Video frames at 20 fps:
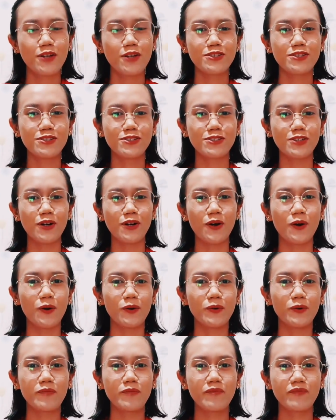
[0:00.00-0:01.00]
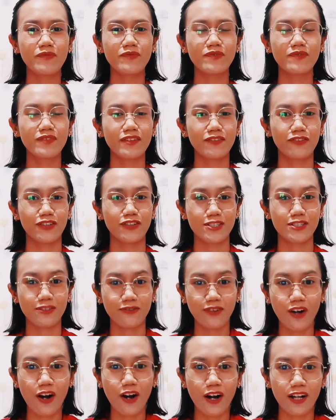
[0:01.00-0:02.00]
So, first
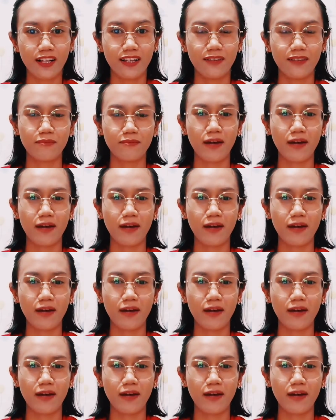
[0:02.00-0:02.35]
of all,